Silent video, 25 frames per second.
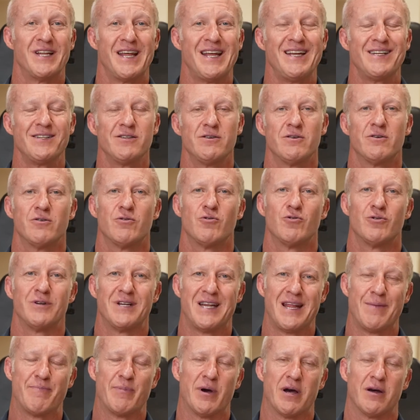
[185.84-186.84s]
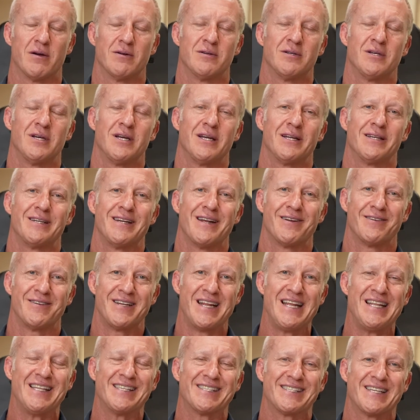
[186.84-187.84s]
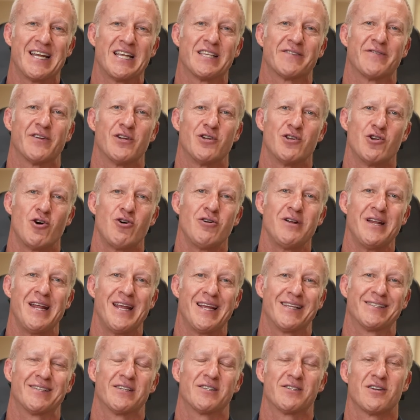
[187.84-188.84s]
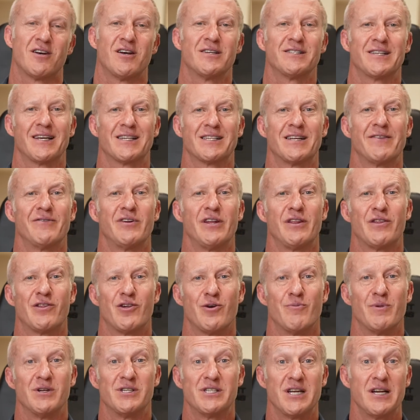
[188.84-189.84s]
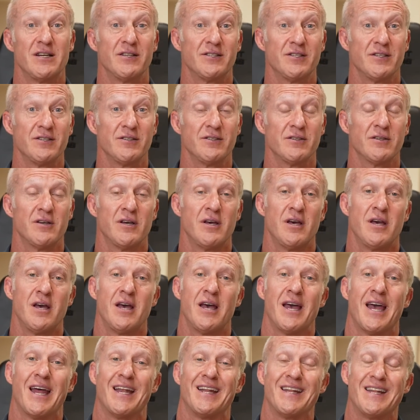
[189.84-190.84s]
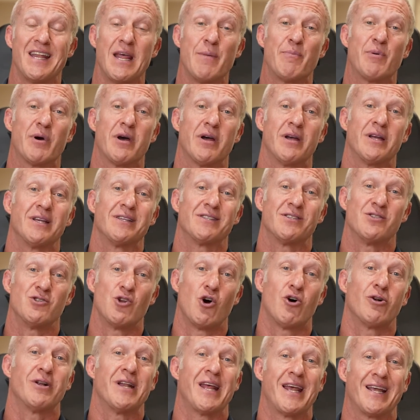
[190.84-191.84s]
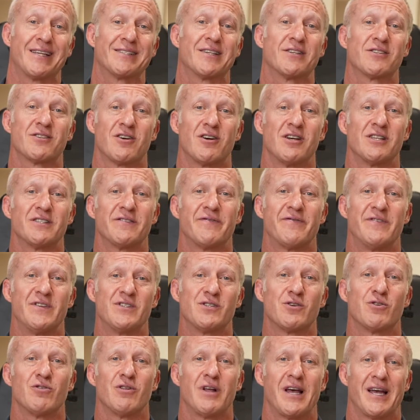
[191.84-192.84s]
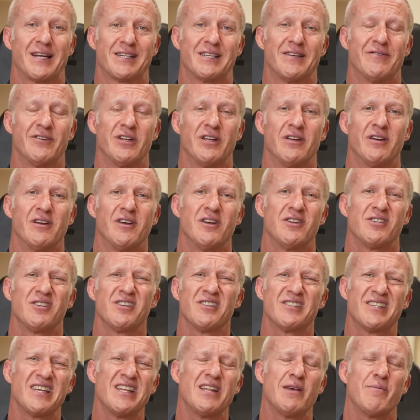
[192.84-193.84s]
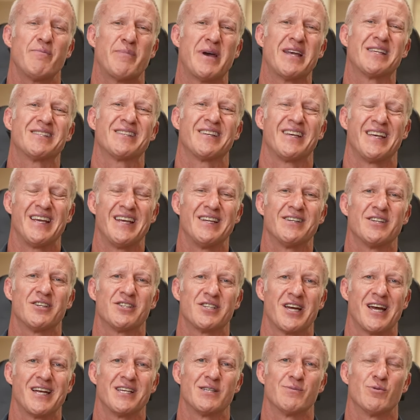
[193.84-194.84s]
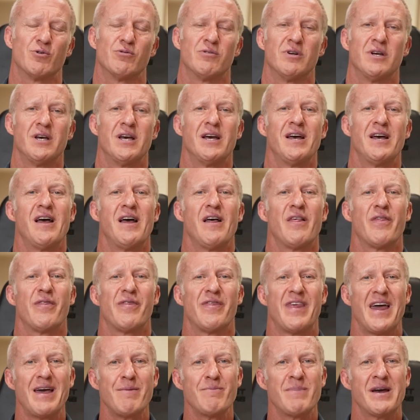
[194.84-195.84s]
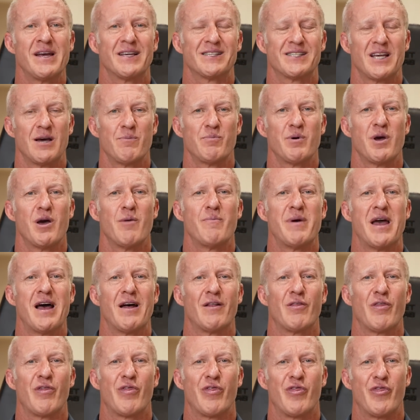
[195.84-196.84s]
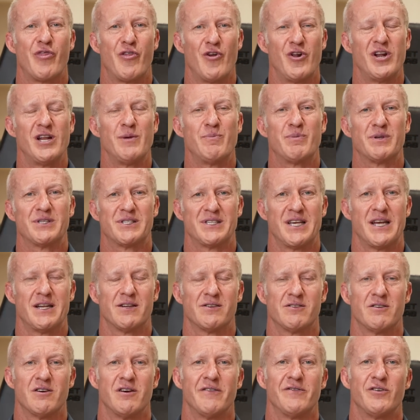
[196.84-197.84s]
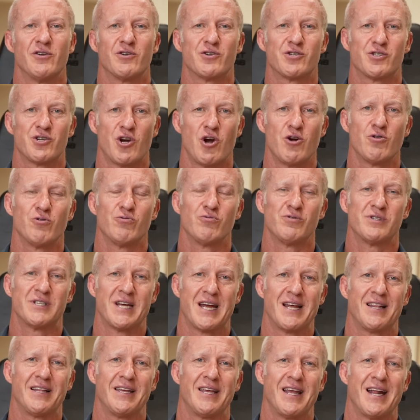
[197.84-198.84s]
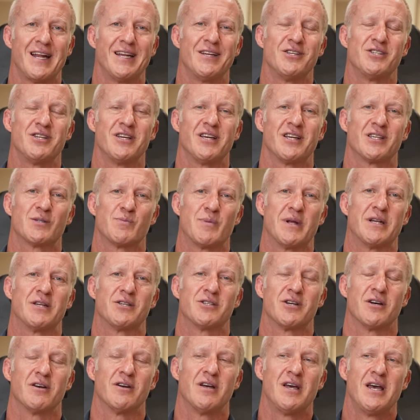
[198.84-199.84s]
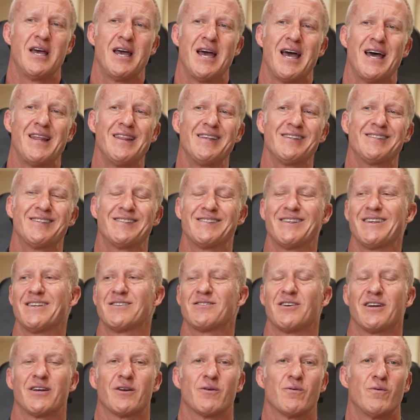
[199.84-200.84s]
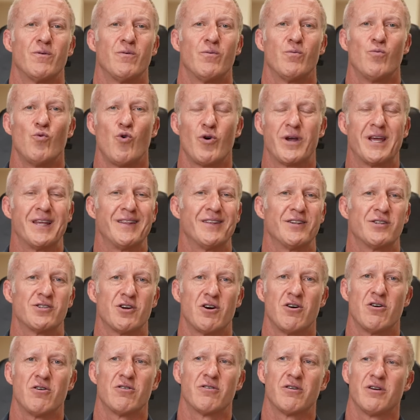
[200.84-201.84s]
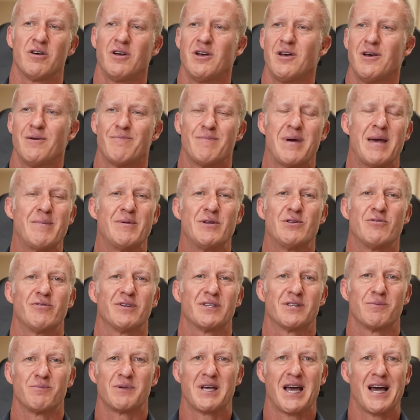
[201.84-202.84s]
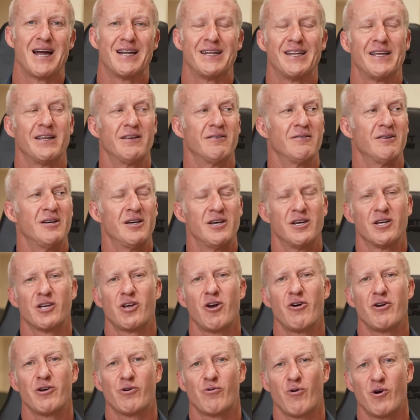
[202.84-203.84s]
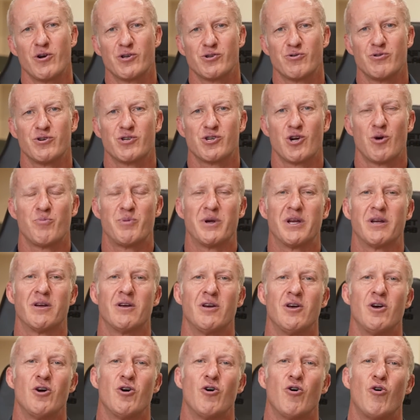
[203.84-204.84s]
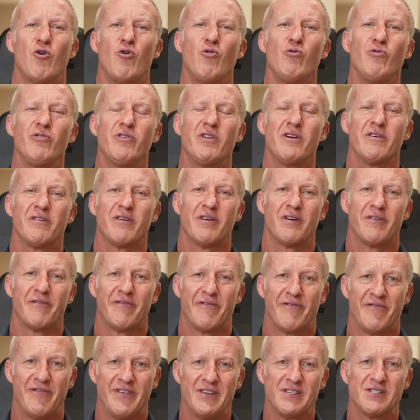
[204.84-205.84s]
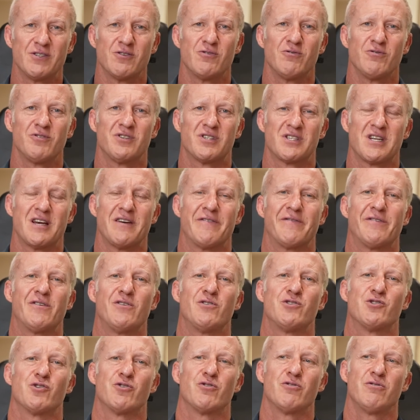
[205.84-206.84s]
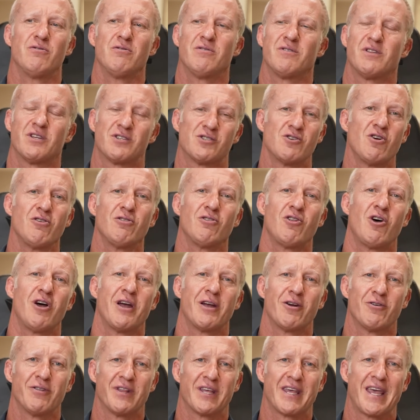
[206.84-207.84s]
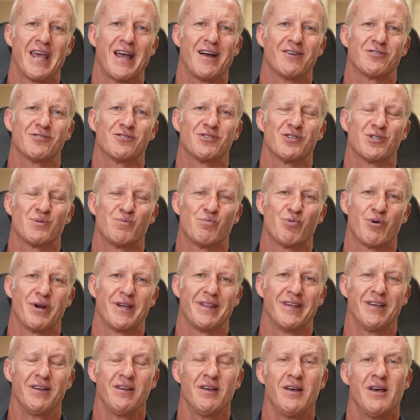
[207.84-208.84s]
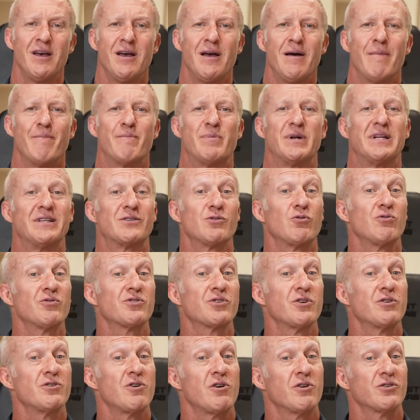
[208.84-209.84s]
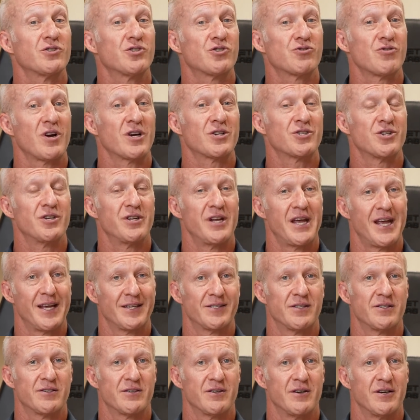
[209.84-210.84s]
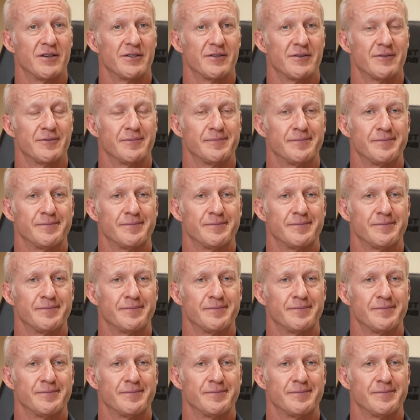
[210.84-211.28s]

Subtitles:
NEAT or NEPA. Now, NEAT stands for non-exercise activity thermogenesis, and NEPA is non-exercise physical activity. So you can see they're basically interchangeable. That makes up about 30% of your total daily energy expenditure. And this is things like walking the dog, maybe doing some gardening, going grocery shopping, all the physical stuff you do that's not lying on the couch just breathing, but is also not structured exercise.